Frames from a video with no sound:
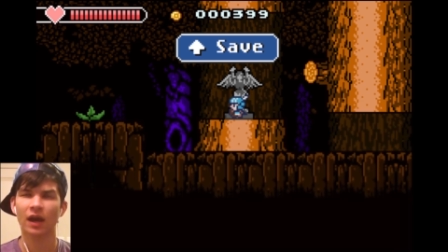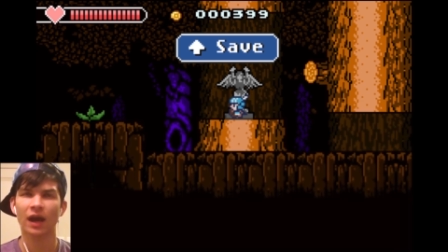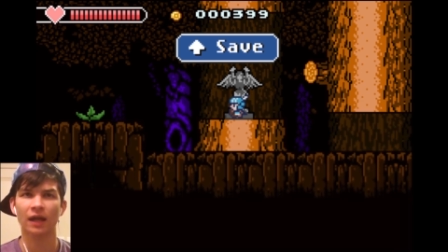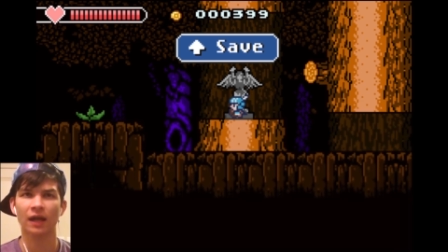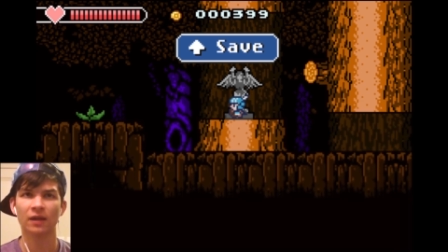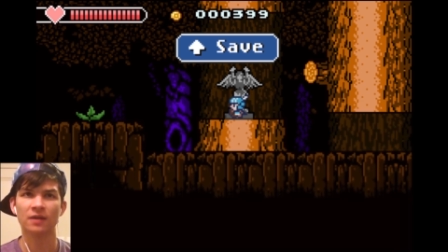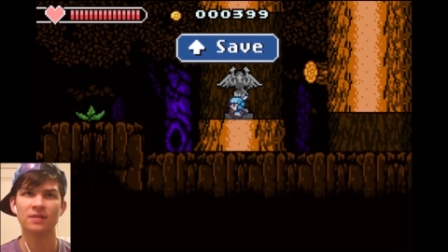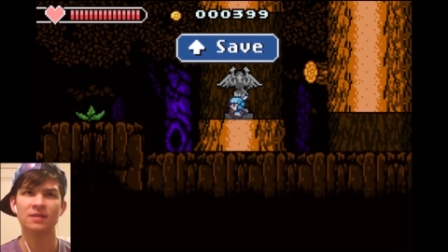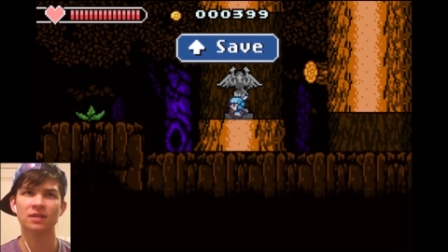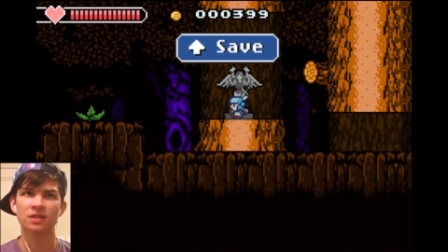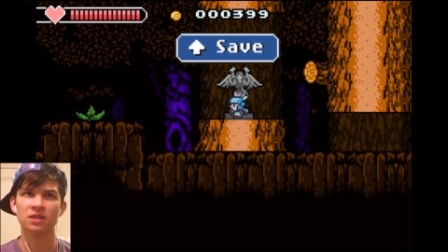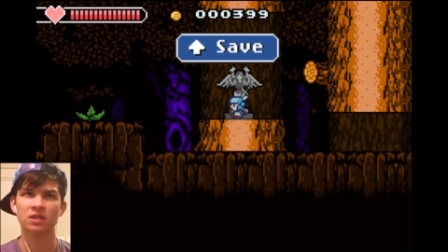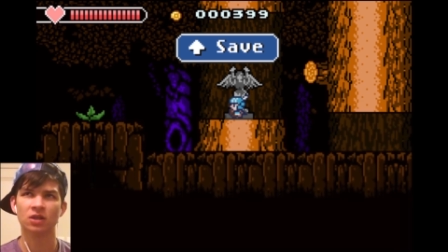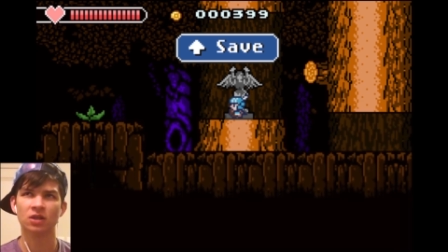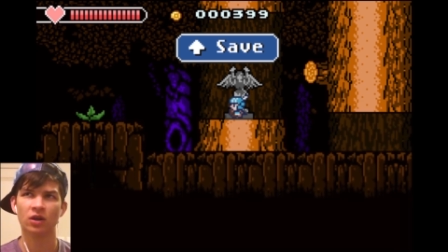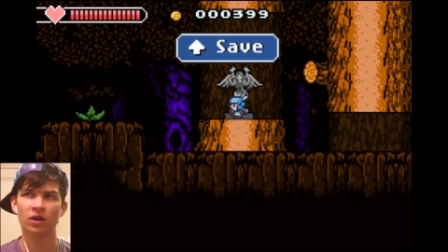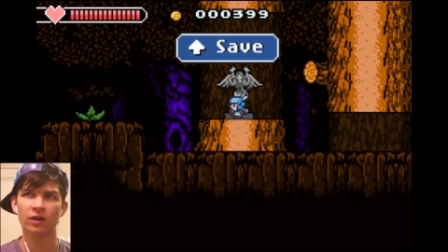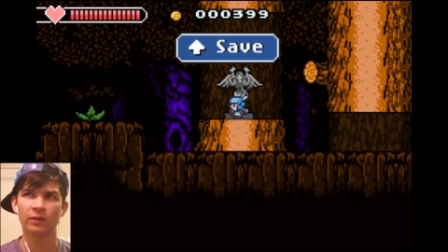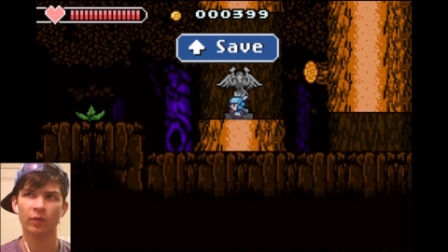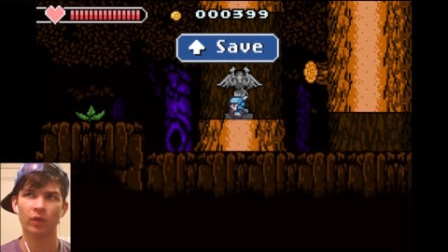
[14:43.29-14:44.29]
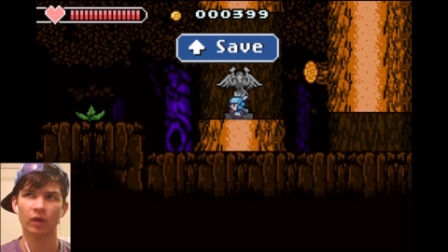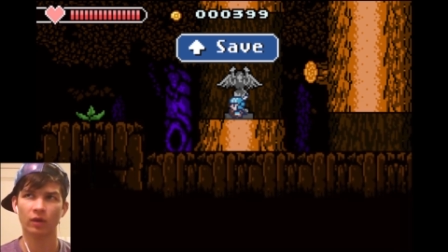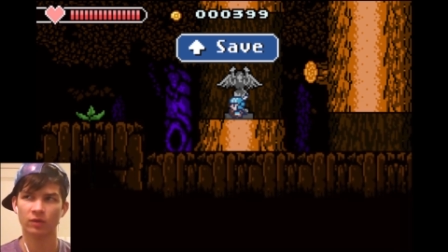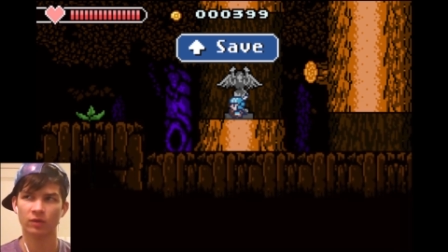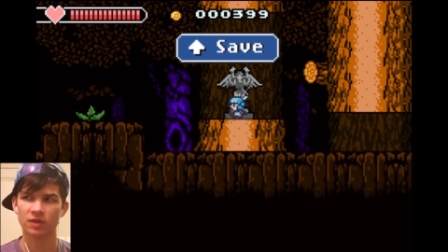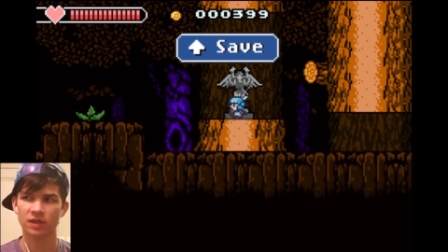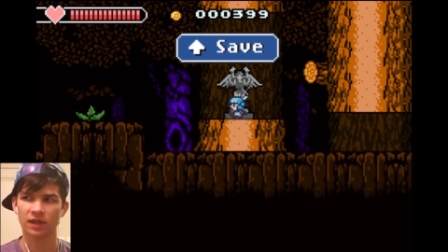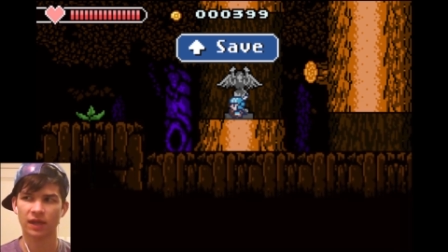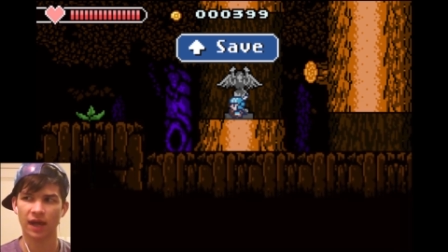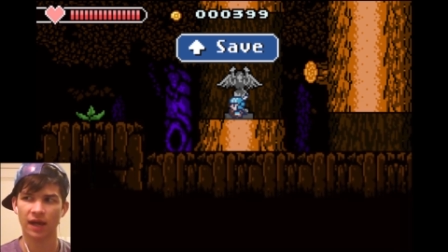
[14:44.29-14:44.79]
Unless the starting point
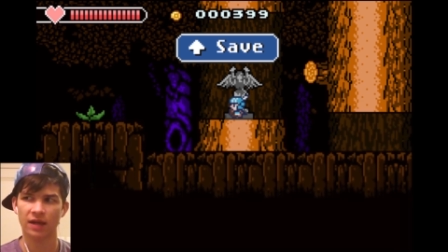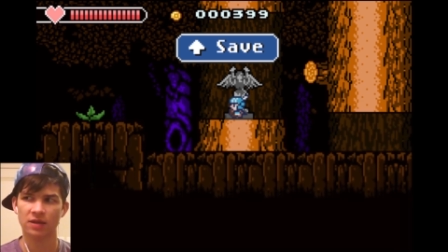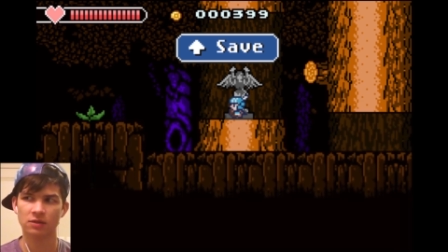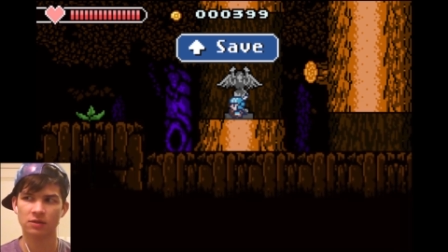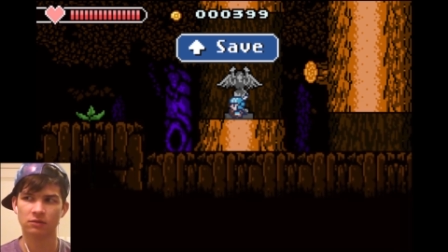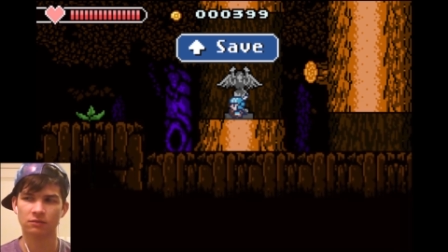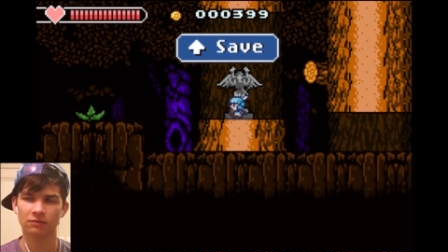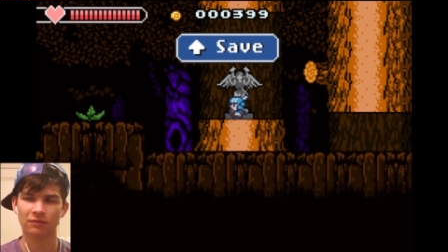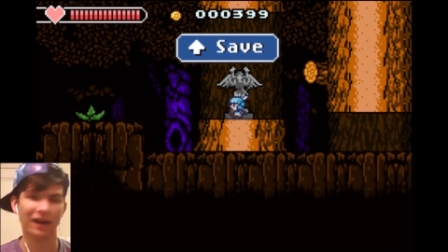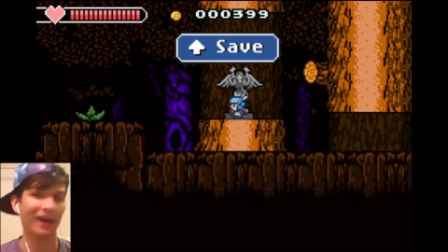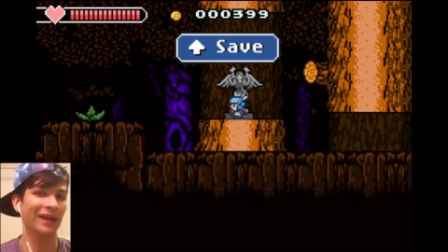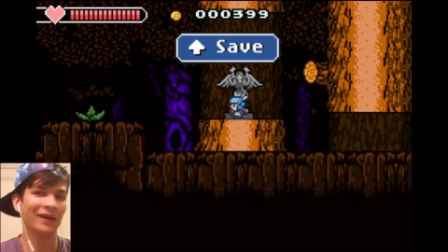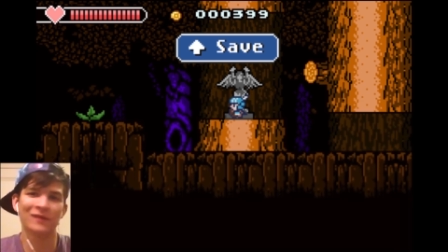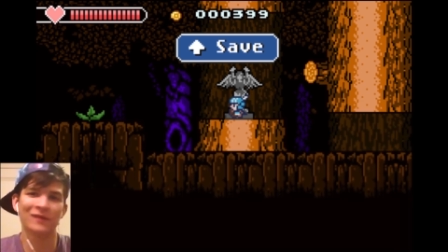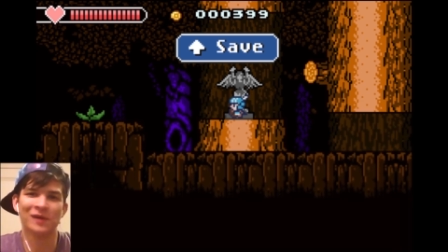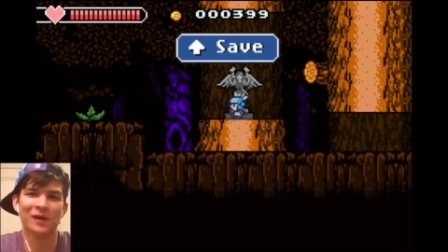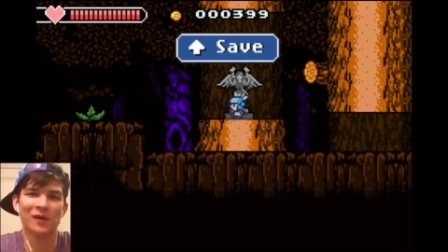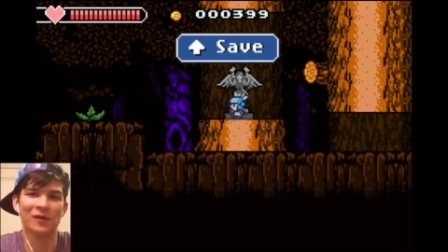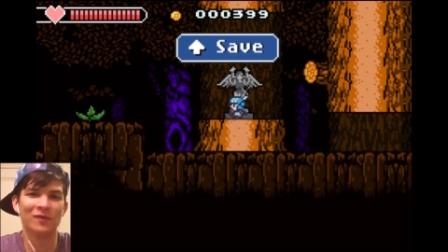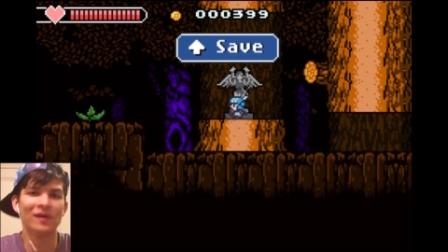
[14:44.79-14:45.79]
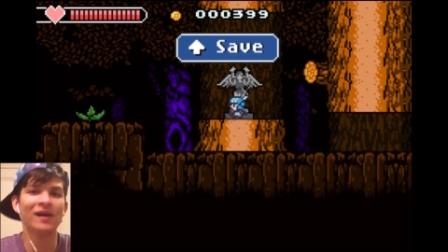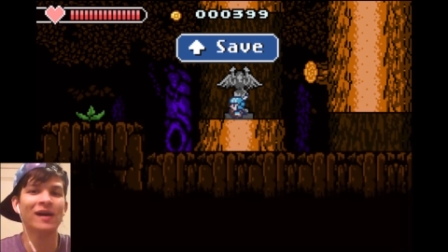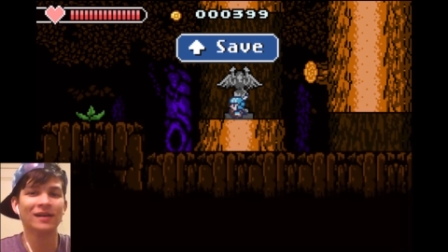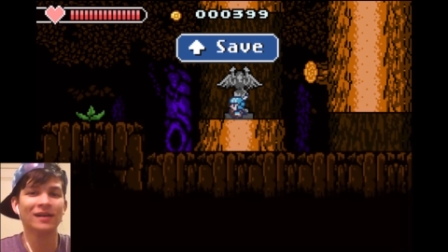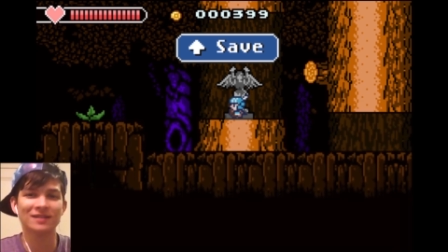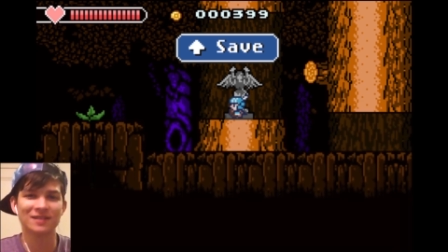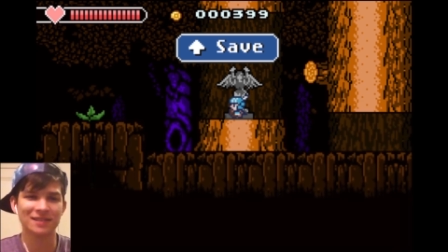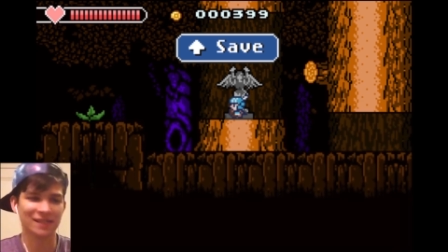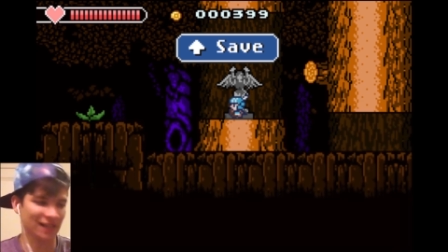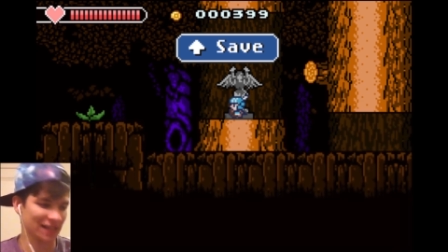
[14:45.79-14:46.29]
was the castle. I don't know.
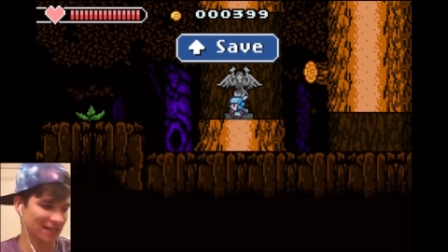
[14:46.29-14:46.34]
See you